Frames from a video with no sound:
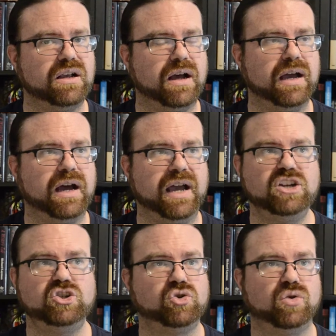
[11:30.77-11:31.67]
I
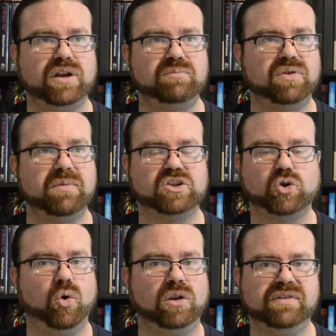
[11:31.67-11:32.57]
enjoy pretty much
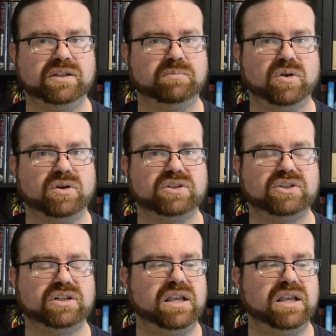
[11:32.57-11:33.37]
all of his books.